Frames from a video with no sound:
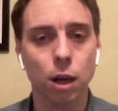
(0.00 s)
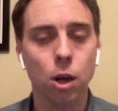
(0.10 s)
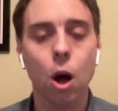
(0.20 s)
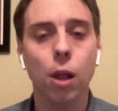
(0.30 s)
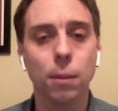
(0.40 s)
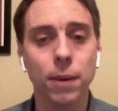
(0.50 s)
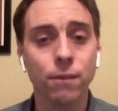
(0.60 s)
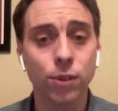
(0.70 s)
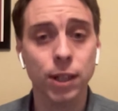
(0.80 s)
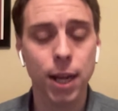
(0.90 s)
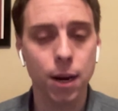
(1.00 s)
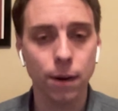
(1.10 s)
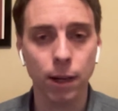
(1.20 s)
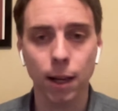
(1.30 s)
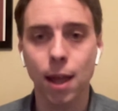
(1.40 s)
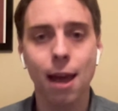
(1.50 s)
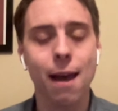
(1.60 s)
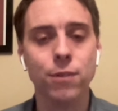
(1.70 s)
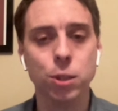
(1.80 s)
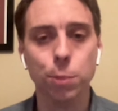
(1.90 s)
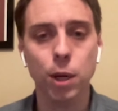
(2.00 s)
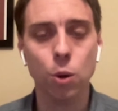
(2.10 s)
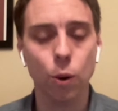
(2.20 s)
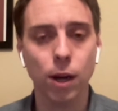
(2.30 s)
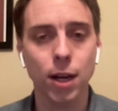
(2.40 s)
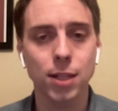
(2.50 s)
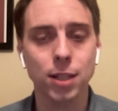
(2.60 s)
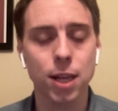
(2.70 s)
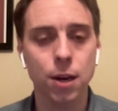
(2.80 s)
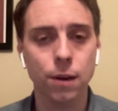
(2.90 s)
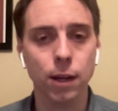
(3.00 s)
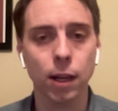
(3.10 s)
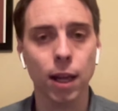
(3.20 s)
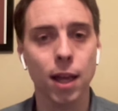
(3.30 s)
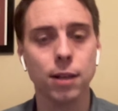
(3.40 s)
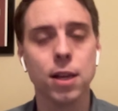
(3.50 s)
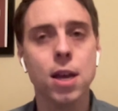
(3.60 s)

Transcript: Call them in for a hearing. Have somebody organize a hearing and